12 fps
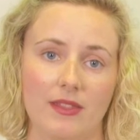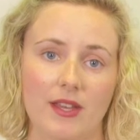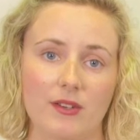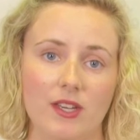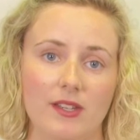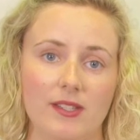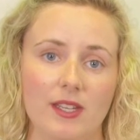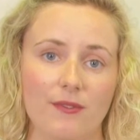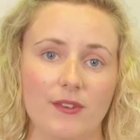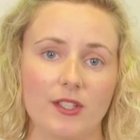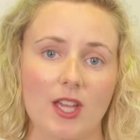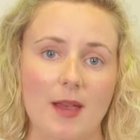They'll use
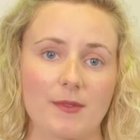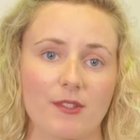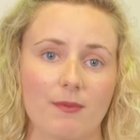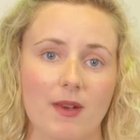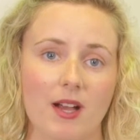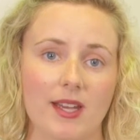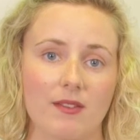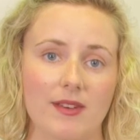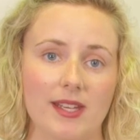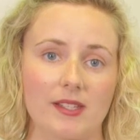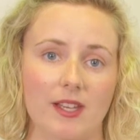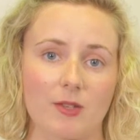different types of market
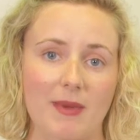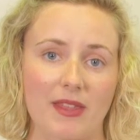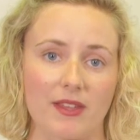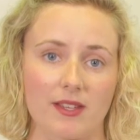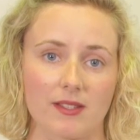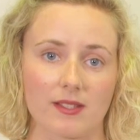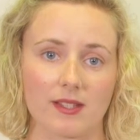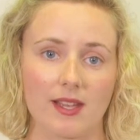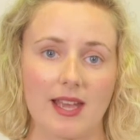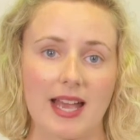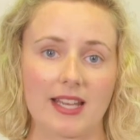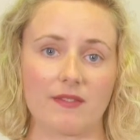research methods
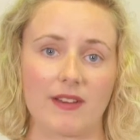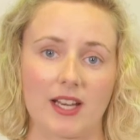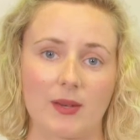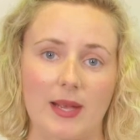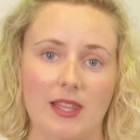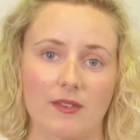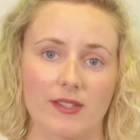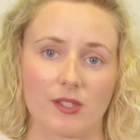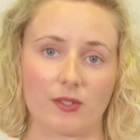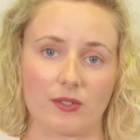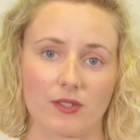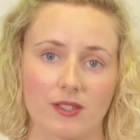and evaluate the
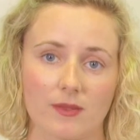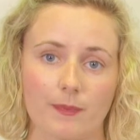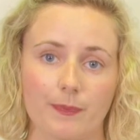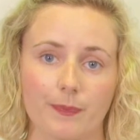results.